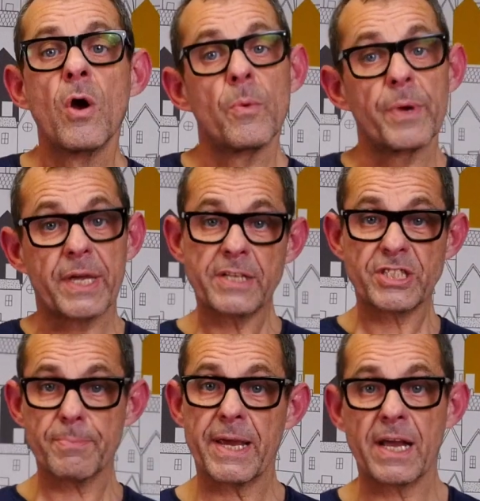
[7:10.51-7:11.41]
We're going to
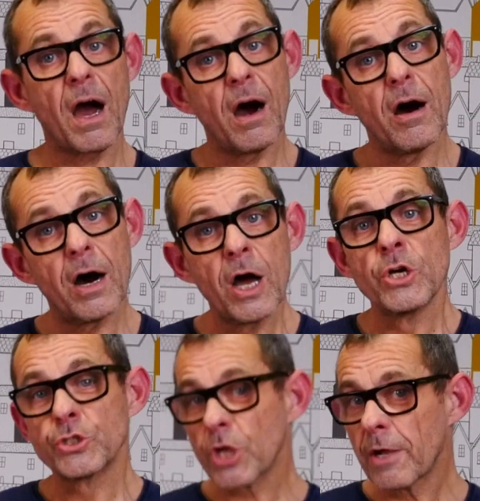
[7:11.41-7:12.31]
make our
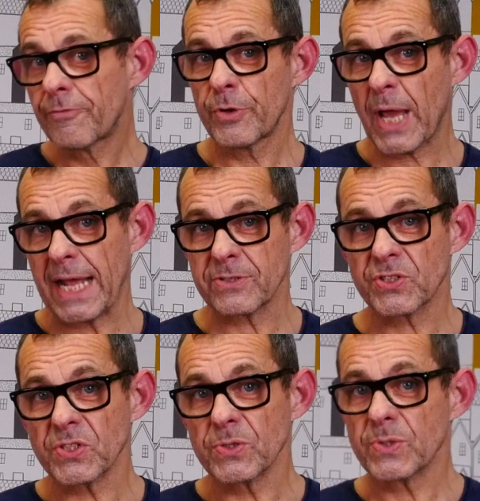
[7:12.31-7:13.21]
tofu
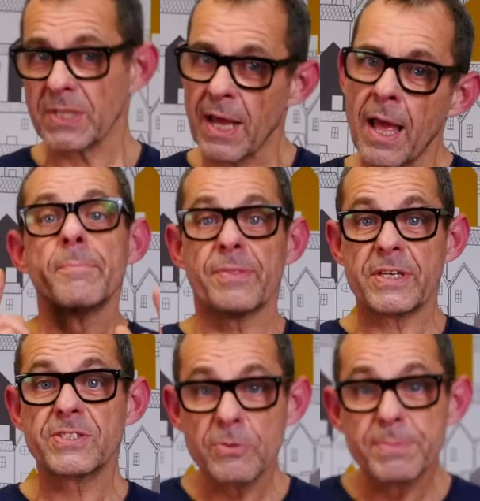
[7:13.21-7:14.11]
katsus, but they're
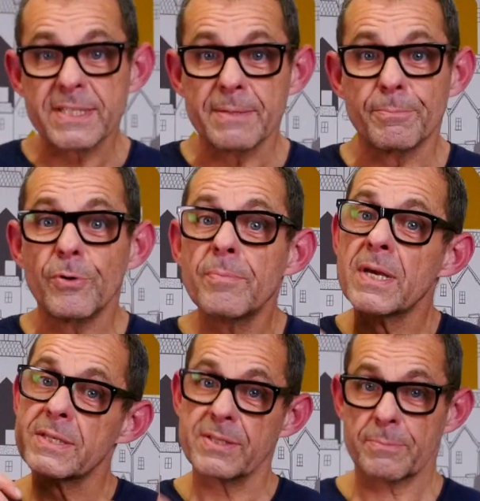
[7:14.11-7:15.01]
super simple,
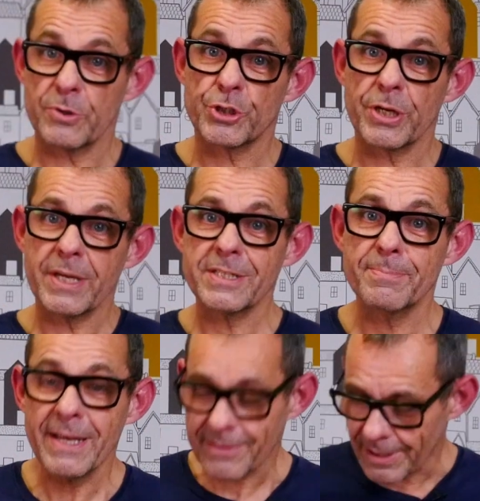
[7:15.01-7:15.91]
so I'm going to show you how to
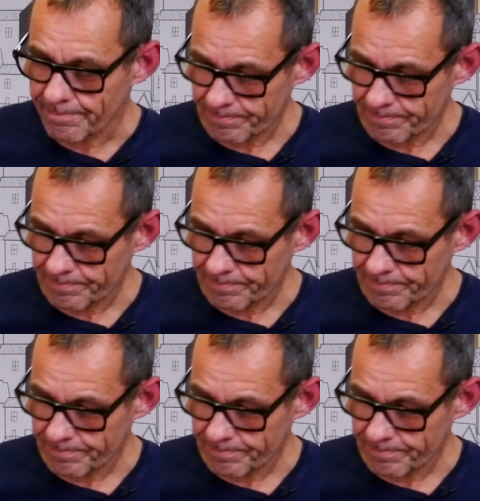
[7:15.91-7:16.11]
make them.